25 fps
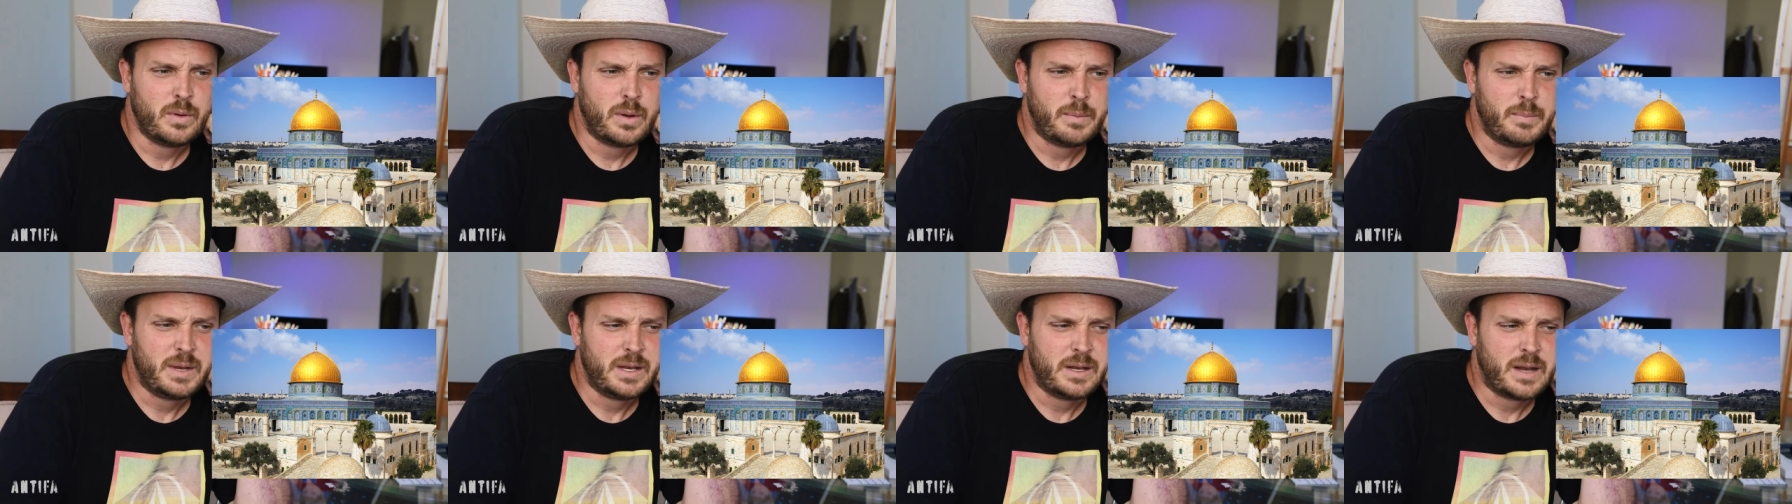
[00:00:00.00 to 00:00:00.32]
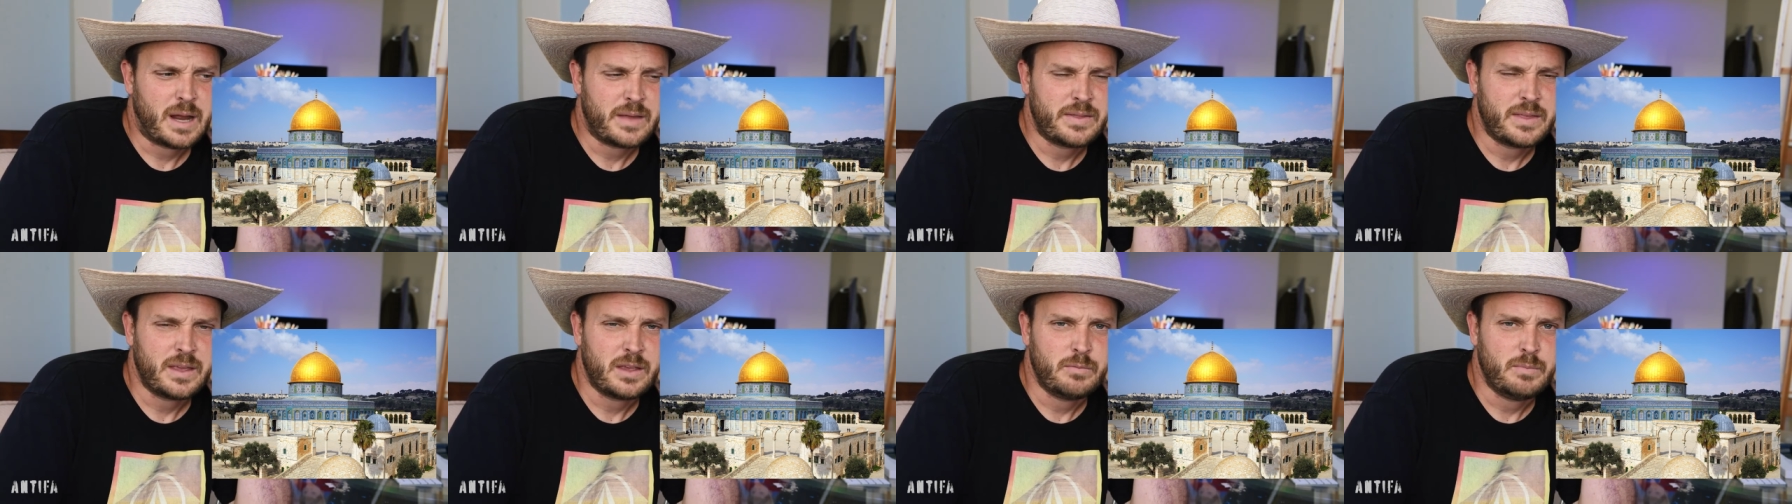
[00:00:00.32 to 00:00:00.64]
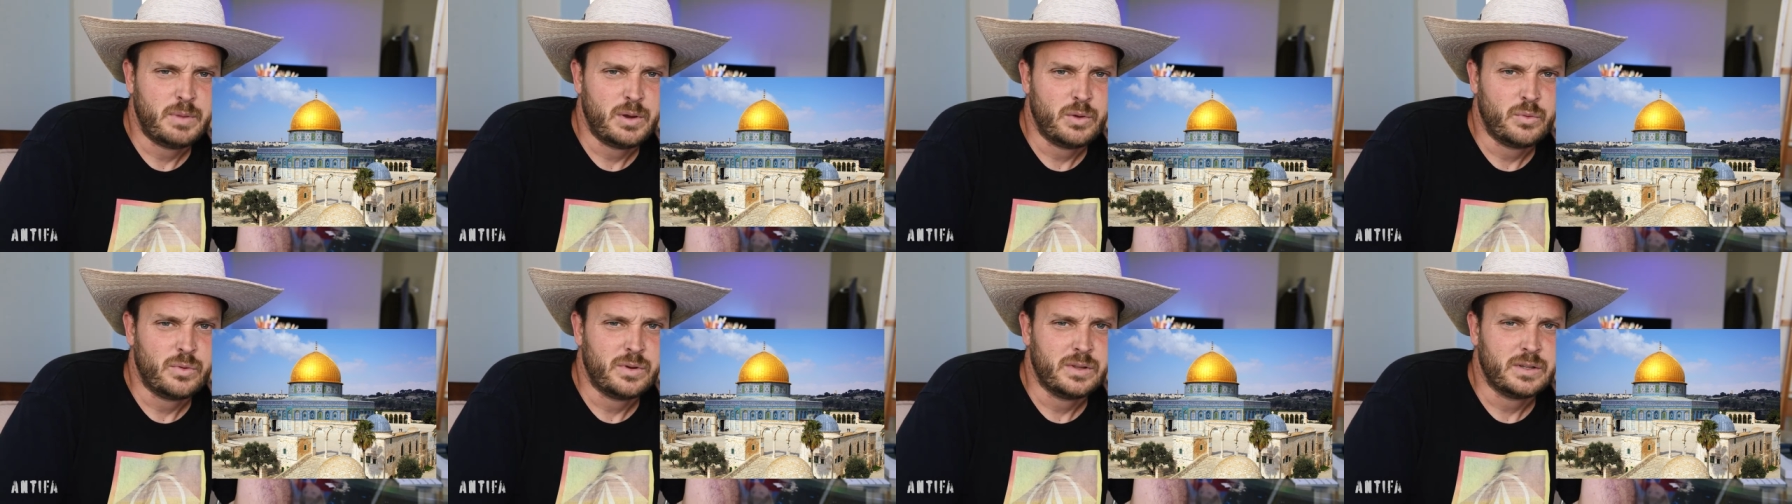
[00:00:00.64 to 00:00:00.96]
I mean, I think it'd
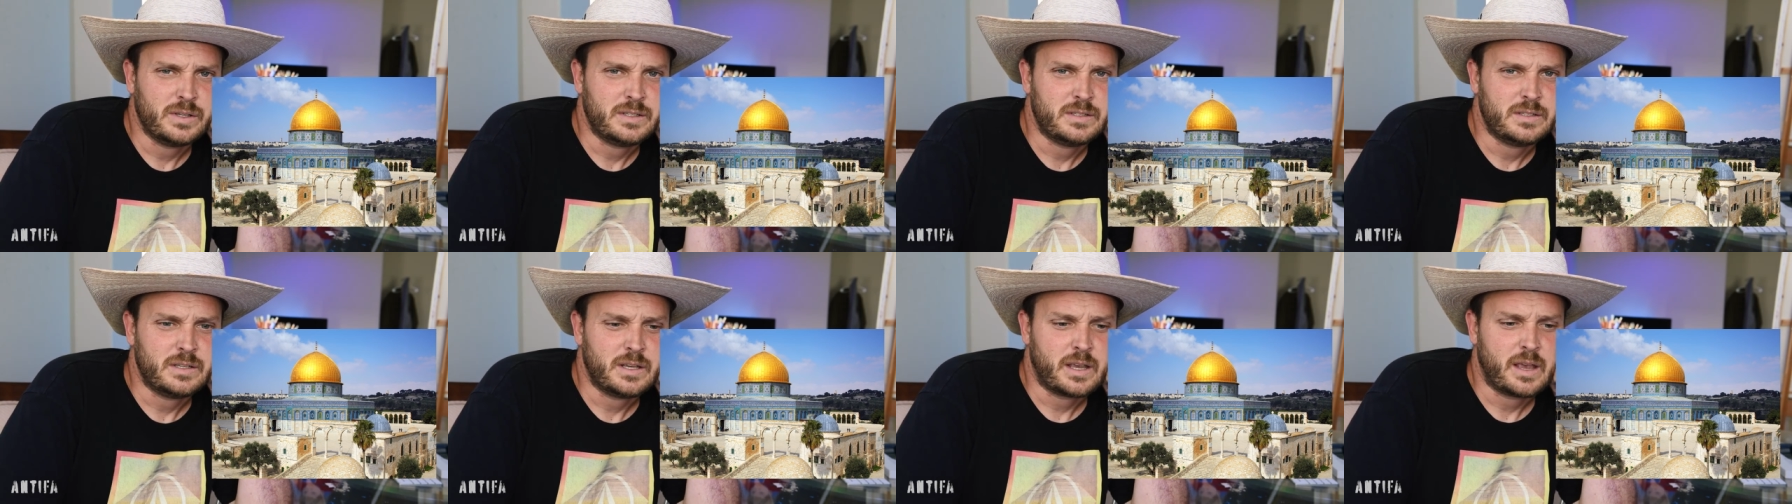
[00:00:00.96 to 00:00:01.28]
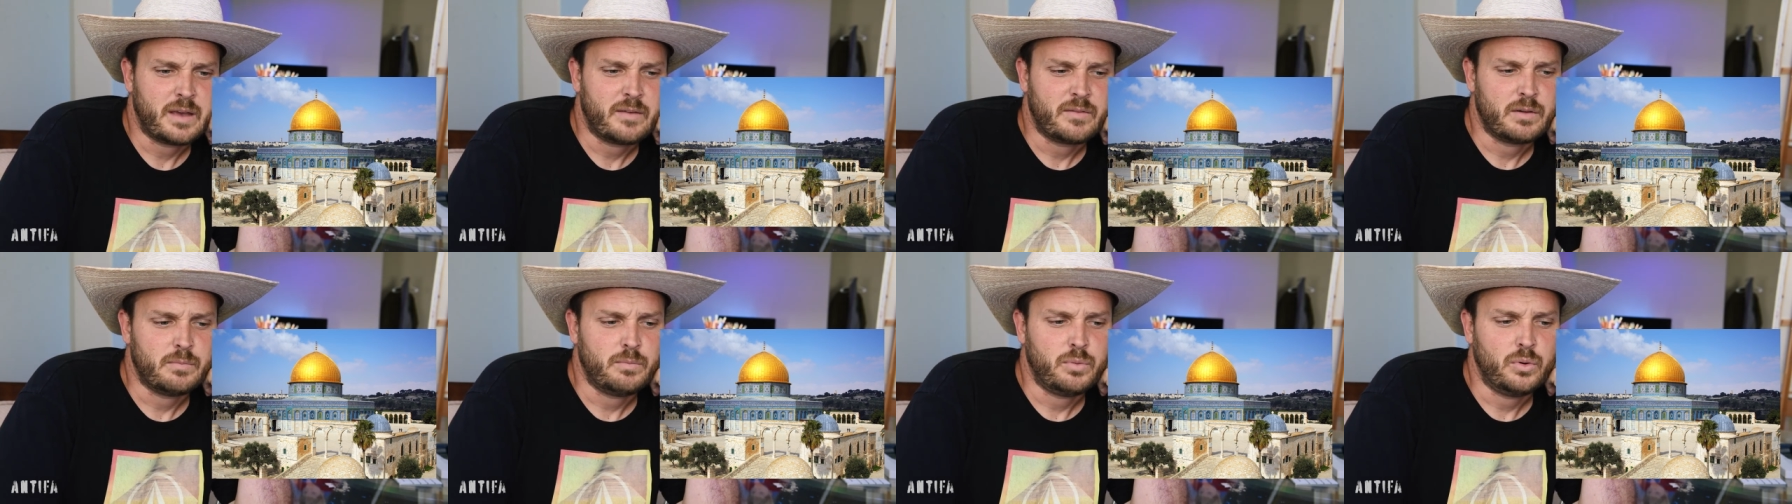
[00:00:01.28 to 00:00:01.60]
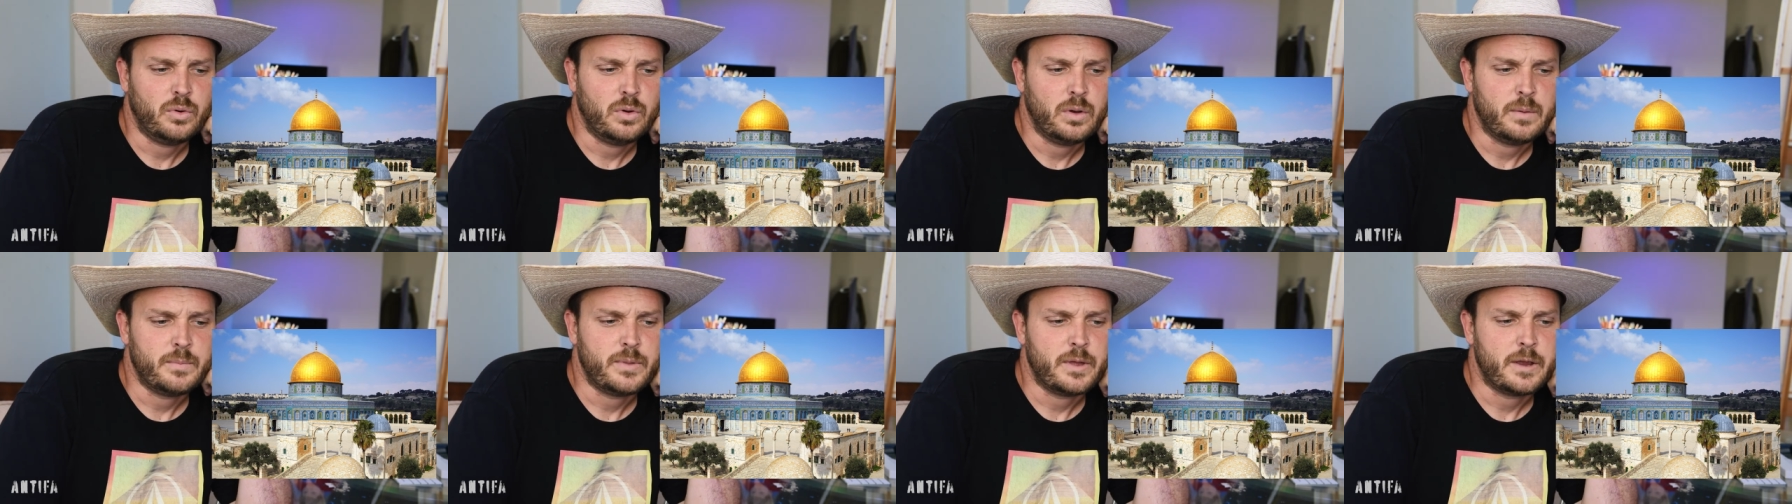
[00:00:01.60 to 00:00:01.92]
be really sick having a
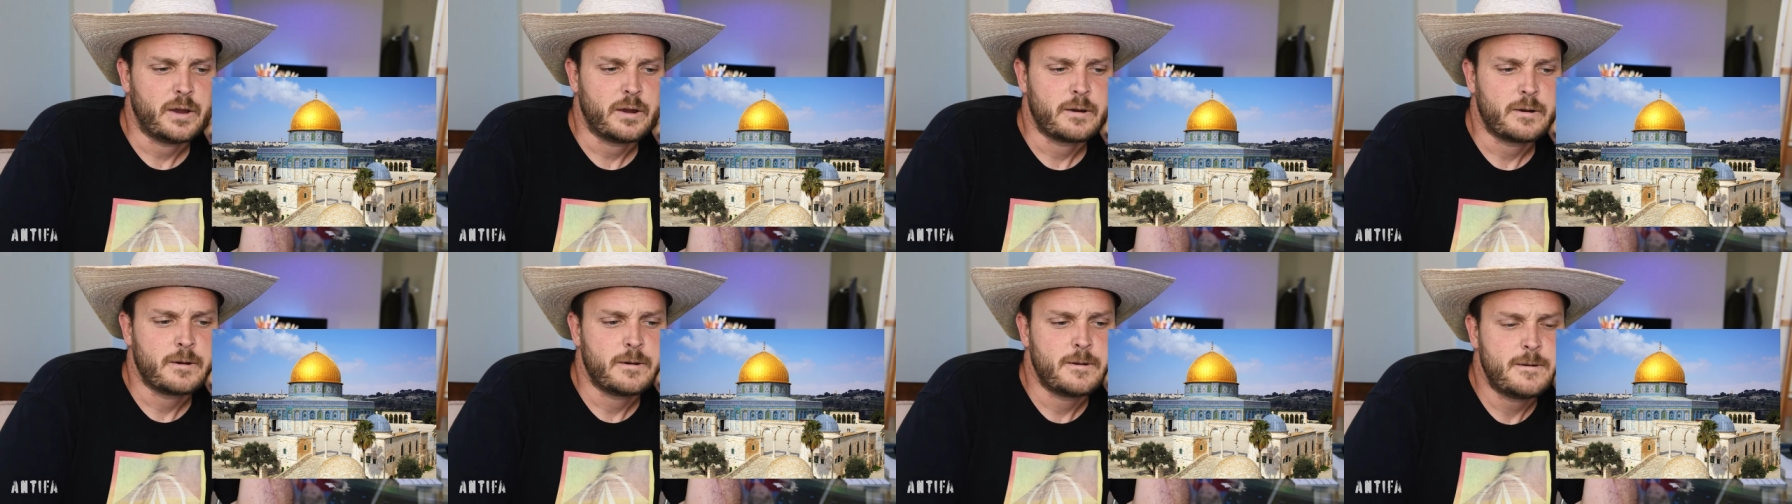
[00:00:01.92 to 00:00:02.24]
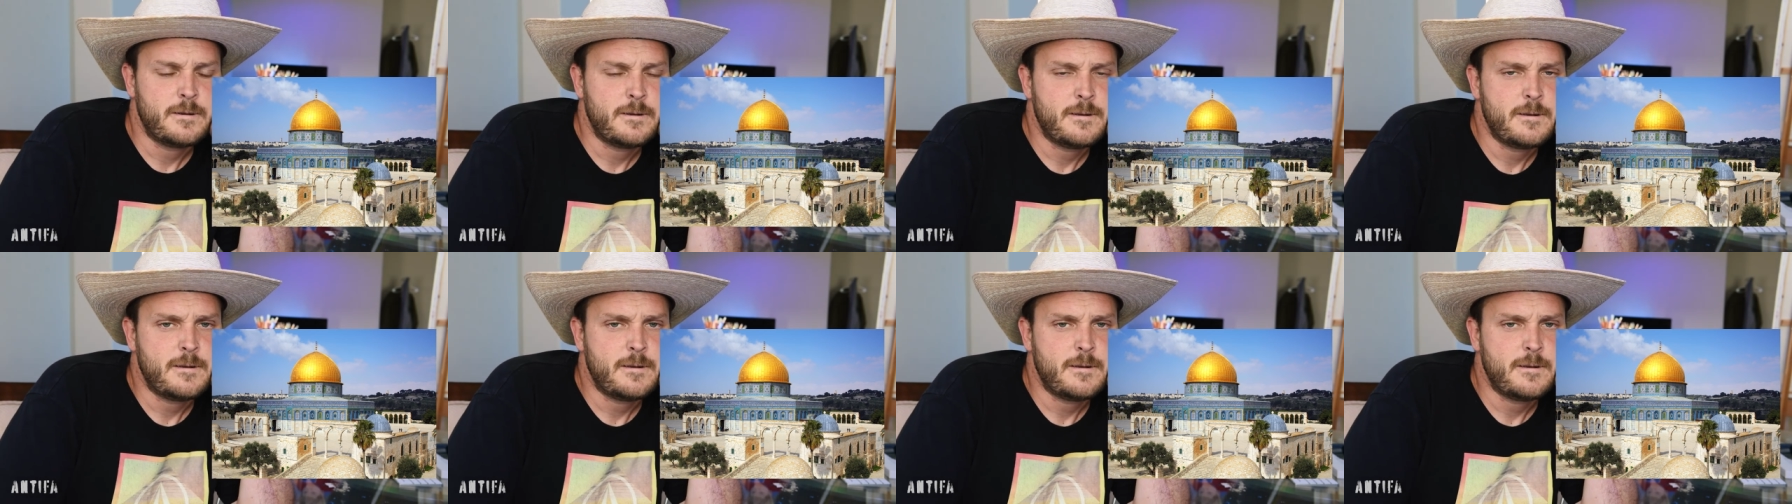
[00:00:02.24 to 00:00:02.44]
pool up there